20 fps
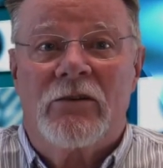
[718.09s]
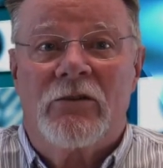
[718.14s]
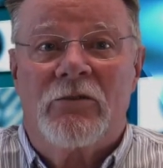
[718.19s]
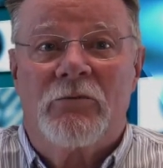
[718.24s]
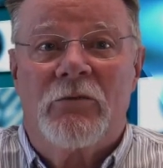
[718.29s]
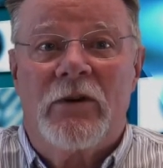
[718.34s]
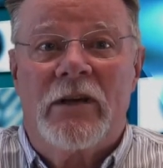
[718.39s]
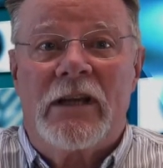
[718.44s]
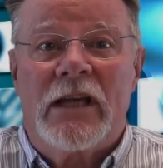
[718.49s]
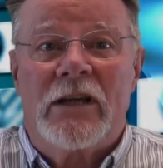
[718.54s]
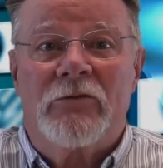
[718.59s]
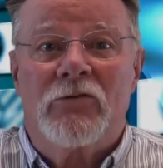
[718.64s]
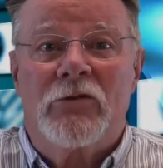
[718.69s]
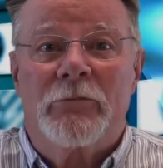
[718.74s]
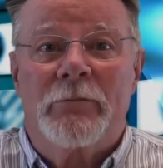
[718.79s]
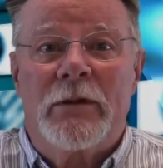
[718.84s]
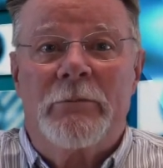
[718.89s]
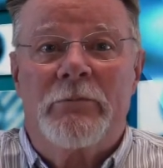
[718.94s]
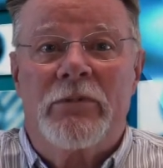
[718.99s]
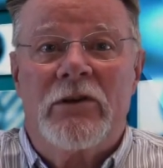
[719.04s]
where they will
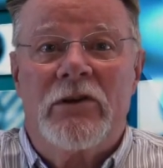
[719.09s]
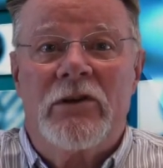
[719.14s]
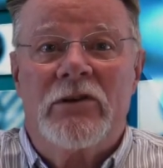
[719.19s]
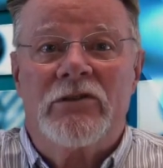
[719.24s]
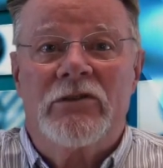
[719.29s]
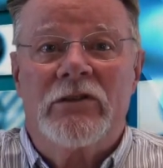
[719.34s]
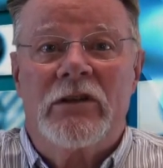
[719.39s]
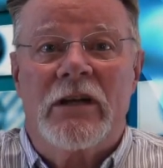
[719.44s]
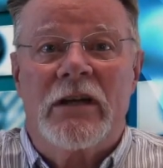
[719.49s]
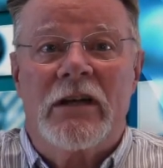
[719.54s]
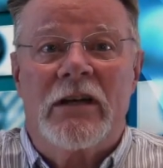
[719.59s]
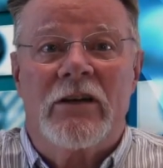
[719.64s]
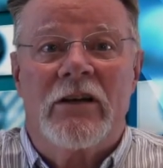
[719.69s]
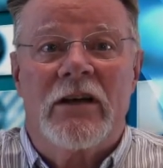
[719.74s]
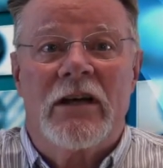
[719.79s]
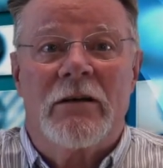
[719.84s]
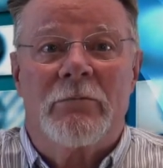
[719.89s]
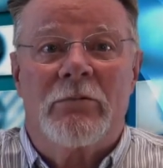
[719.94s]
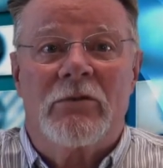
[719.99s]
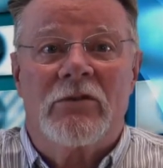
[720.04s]
be personally
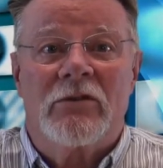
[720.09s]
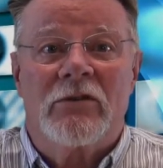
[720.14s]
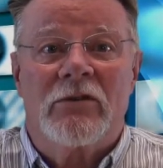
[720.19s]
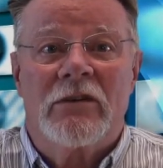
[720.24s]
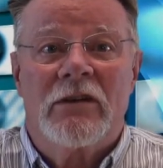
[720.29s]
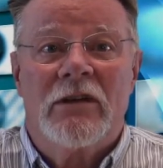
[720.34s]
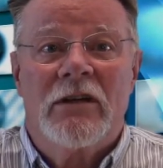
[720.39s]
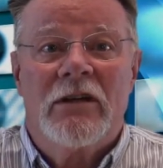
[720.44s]
liable